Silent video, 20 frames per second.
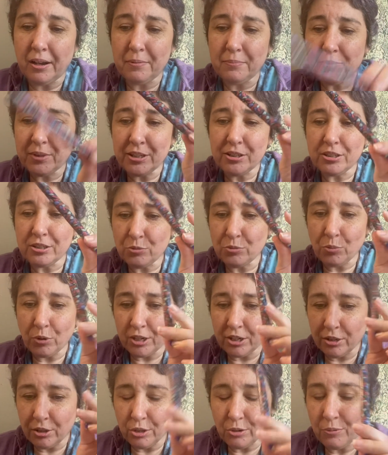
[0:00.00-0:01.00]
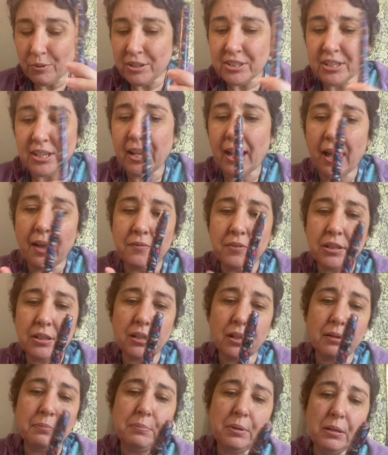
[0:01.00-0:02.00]
This is one of the ones I haven't
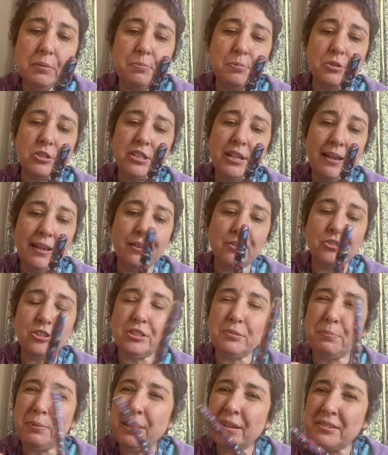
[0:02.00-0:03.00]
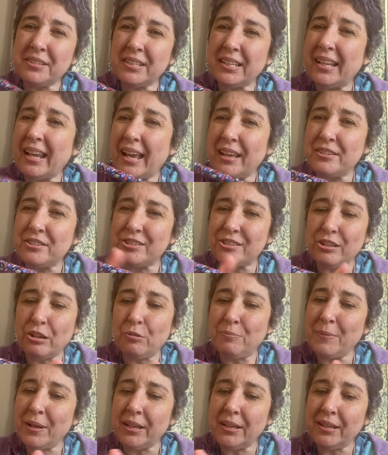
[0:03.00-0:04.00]
let people take, just because it has so
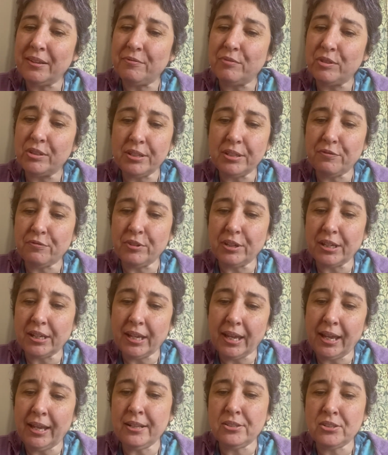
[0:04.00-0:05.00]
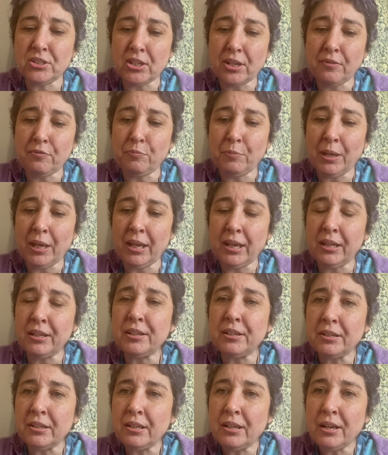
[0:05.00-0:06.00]
many of the different canes I've made
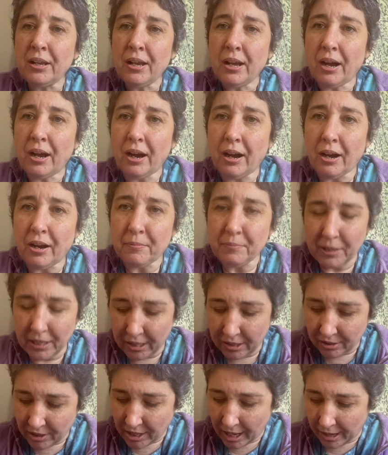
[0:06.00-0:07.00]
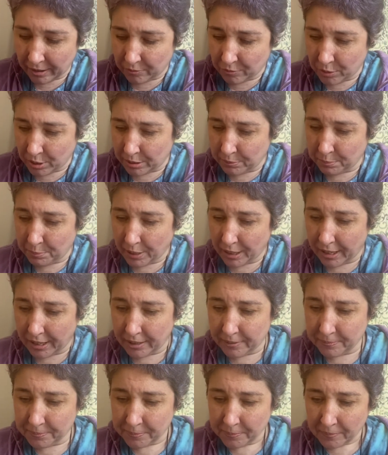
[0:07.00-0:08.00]
in that one
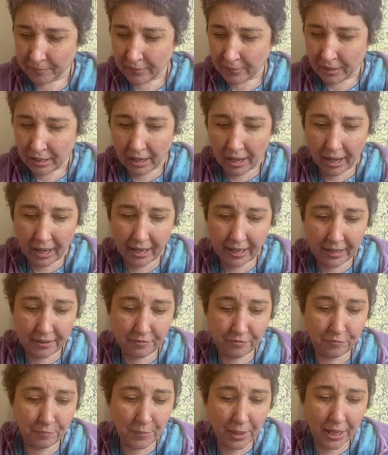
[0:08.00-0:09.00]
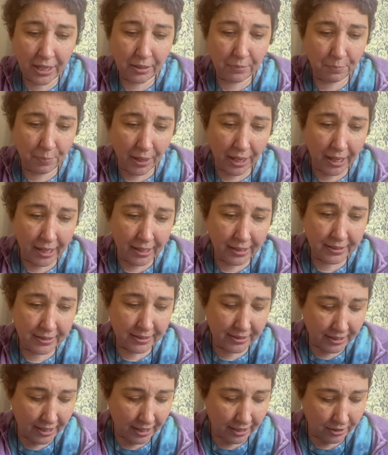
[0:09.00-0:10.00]
pen. I've made pens
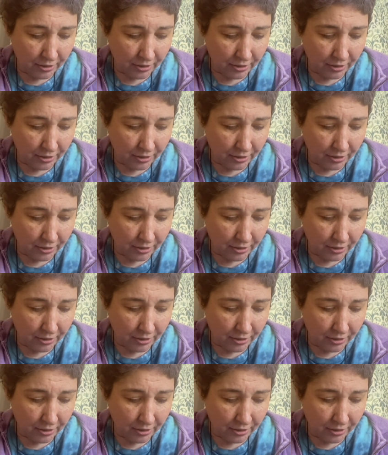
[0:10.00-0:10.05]
that